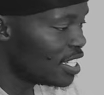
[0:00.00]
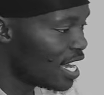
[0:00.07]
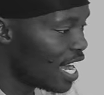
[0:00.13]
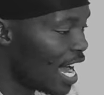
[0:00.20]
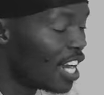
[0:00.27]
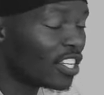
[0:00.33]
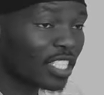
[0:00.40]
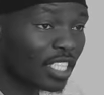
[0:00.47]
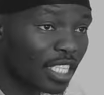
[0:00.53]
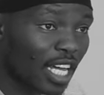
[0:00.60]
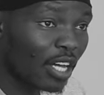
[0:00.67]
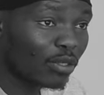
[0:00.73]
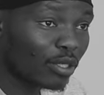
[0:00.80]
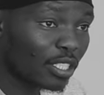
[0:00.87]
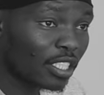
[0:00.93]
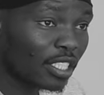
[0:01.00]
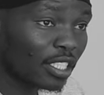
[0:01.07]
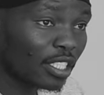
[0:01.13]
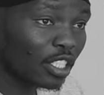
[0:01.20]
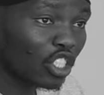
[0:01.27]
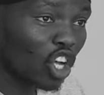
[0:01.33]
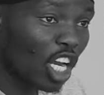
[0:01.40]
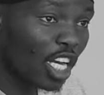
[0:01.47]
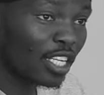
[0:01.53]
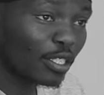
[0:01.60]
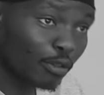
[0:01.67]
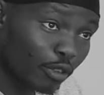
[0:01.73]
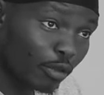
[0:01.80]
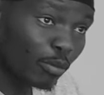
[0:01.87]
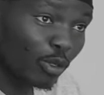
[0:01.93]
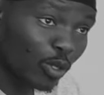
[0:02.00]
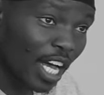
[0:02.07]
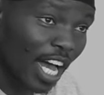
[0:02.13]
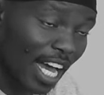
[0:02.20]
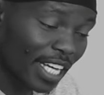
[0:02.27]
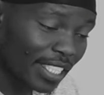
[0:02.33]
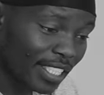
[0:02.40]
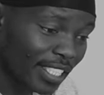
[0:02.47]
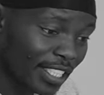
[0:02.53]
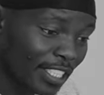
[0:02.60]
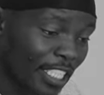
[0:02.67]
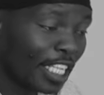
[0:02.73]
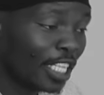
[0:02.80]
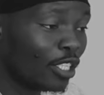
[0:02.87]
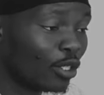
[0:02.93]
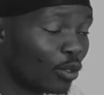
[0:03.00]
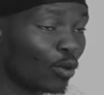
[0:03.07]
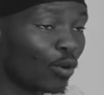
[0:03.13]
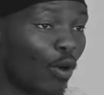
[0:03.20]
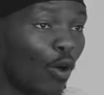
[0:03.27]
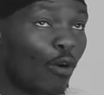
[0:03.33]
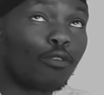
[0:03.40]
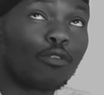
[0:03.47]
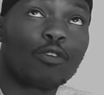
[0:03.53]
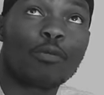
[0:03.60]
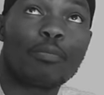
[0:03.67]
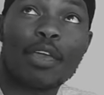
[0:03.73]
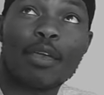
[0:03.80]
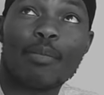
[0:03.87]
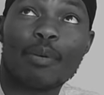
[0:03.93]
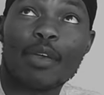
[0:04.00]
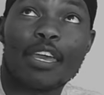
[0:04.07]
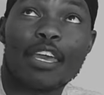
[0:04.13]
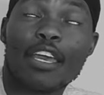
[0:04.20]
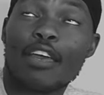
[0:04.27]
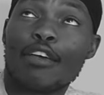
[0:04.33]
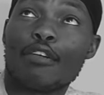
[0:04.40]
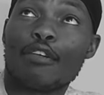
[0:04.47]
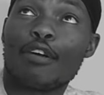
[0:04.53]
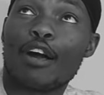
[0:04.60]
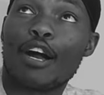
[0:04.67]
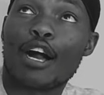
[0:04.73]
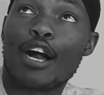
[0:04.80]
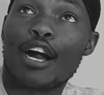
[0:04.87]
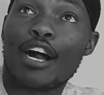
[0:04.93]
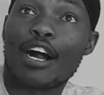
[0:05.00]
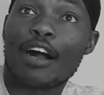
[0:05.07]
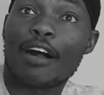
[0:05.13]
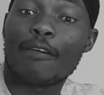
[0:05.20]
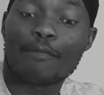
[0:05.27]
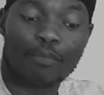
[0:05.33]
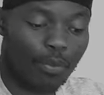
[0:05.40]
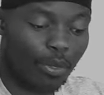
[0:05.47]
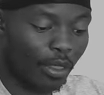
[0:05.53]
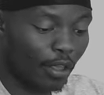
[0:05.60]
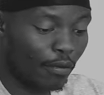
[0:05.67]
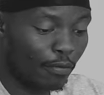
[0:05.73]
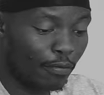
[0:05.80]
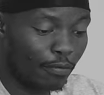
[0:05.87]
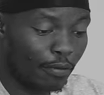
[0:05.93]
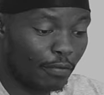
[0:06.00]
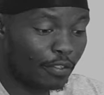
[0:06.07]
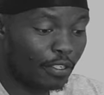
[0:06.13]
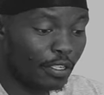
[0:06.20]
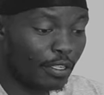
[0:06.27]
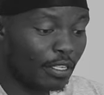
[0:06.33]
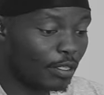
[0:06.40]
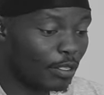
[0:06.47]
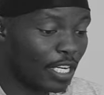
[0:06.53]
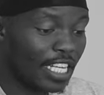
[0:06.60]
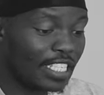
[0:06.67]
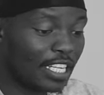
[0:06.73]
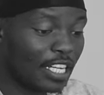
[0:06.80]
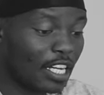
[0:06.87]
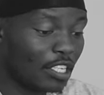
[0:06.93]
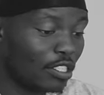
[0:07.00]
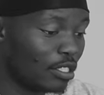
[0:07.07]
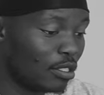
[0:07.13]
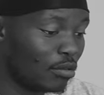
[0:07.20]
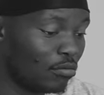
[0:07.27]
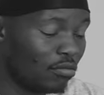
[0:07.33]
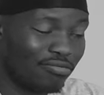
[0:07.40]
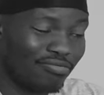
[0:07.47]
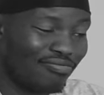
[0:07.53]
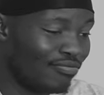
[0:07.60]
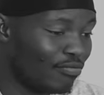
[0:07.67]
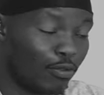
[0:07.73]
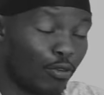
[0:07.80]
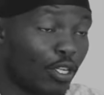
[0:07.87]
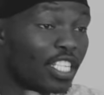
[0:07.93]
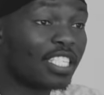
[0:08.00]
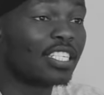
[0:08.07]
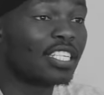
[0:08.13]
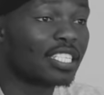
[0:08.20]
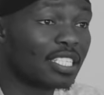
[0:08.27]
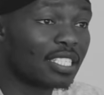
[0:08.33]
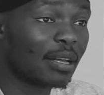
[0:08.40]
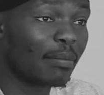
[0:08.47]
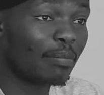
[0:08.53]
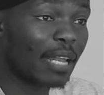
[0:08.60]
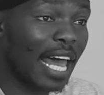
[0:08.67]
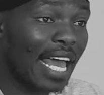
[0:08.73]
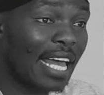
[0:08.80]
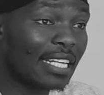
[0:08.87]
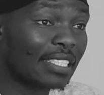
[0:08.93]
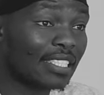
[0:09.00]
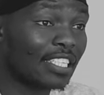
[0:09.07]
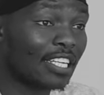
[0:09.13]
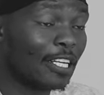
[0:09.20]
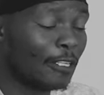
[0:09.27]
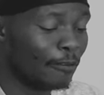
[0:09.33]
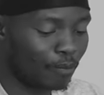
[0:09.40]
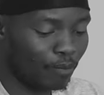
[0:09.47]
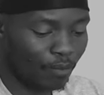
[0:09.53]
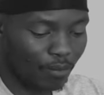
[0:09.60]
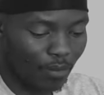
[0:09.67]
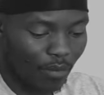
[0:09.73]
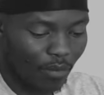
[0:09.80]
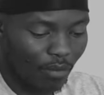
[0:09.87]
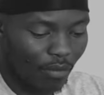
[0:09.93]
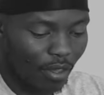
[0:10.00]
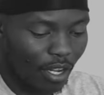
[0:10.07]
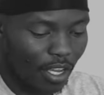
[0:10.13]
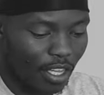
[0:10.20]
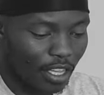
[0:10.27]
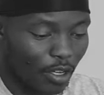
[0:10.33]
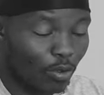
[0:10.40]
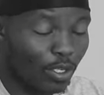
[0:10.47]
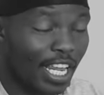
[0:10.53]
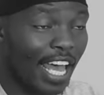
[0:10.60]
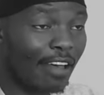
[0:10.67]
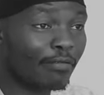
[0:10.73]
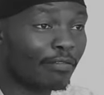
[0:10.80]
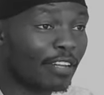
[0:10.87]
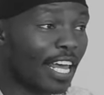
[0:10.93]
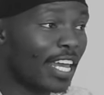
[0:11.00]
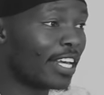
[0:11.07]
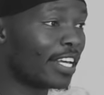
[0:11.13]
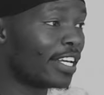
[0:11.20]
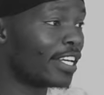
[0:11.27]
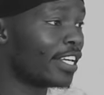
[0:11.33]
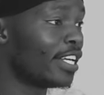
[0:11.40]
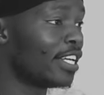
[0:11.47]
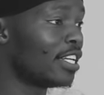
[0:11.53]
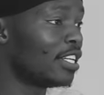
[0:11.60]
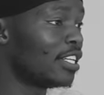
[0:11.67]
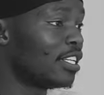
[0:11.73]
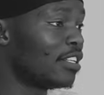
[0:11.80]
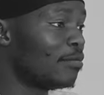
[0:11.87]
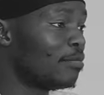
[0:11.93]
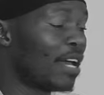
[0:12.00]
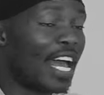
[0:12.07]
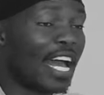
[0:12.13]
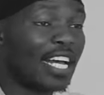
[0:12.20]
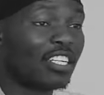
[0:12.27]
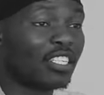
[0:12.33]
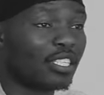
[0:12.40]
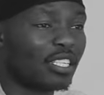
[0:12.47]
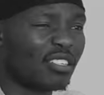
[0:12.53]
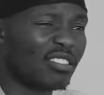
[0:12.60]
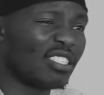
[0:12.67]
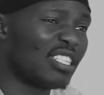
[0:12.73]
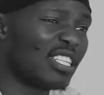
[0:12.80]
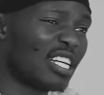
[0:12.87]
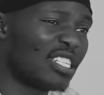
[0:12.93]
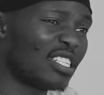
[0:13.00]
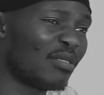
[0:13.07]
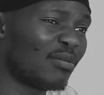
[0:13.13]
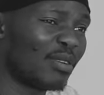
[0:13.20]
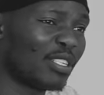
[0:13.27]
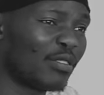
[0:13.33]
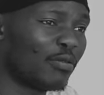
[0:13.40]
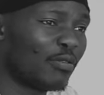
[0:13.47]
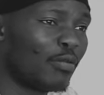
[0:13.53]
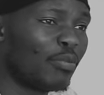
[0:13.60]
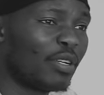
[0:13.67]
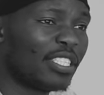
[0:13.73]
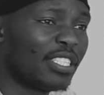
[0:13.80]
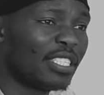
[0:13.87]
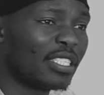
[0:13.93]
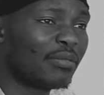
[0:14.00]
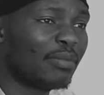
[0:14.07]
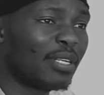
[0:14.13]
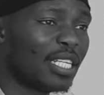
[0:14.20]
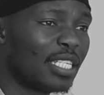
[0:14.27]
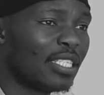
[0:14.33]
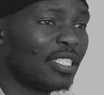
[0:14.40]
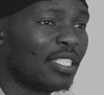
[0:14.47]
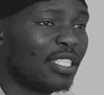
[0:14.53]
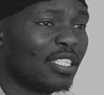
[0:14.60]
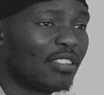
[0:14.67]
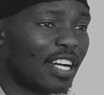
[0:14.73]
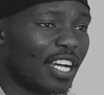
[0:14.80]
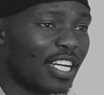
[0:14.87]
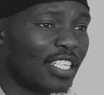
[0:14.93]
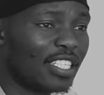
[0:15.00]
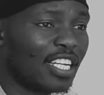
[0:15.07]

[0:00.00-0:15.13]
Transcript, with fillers: hundred thousand yeah. dollars from you guys. Yeah. So from maybe uh, fifty, let's say forty six suppliers, yeah. they would have like by hundred thousand. That's how much four point six million, right?